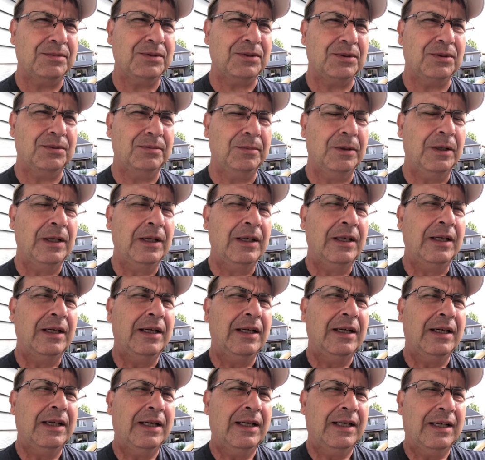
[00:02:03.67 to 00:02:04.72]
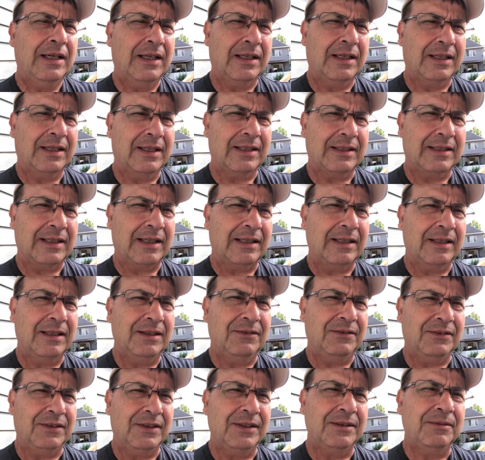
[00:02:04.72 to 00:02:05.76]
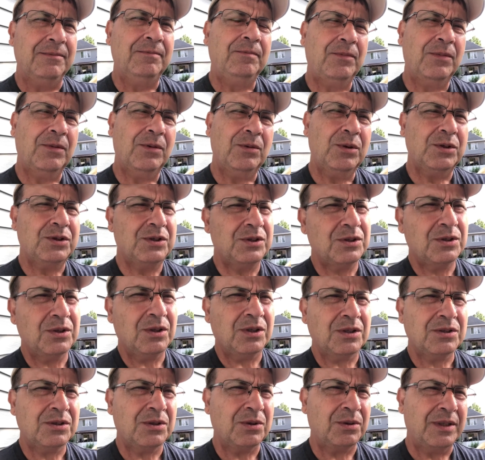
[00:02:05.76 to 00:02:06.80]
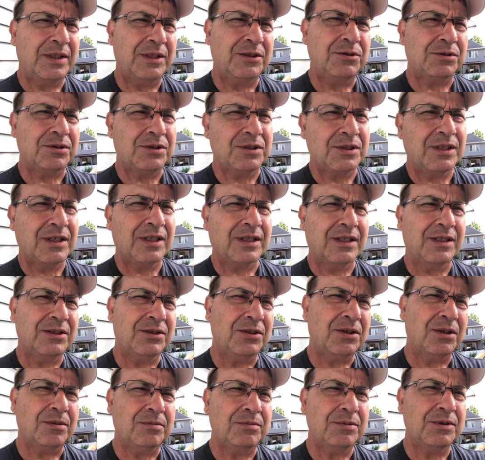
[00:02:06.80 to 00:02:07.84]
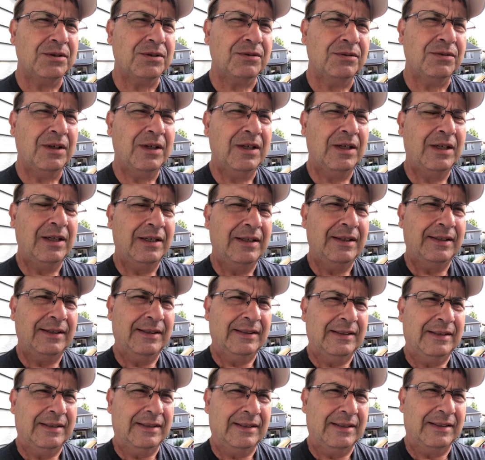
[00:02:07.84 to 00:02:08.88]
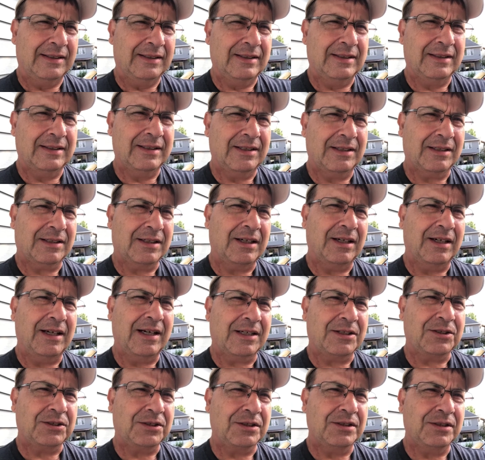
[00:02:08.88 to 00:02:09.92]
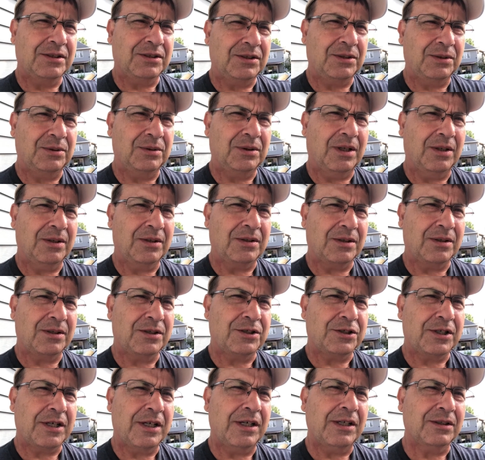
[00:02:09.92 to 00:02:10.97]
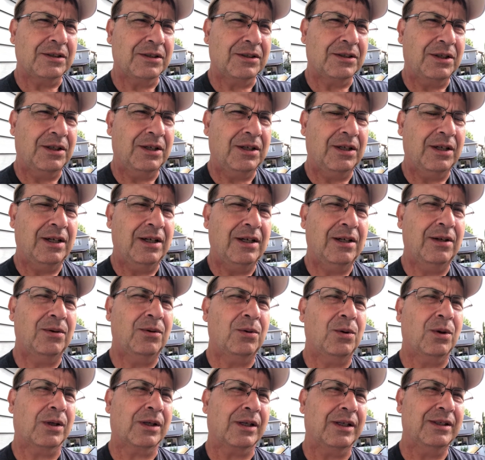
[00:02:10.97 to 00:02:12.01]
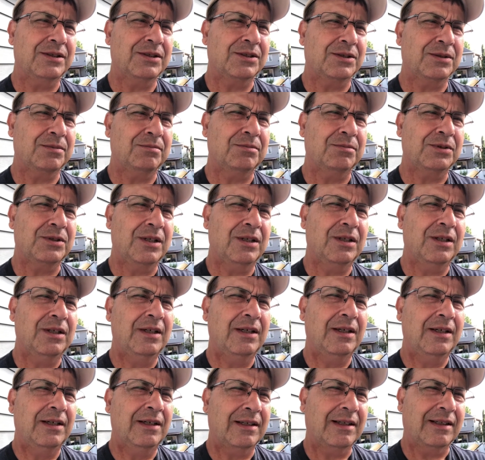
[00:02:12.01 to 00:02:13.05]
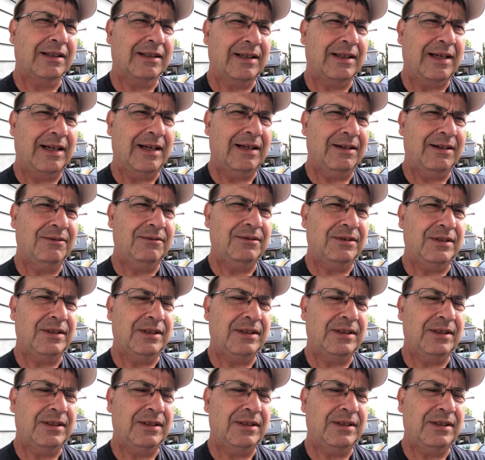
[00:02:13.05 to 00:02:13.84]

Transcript: tube that they live in, which is also interesting in terms of their connection to other shelled organisms, that they have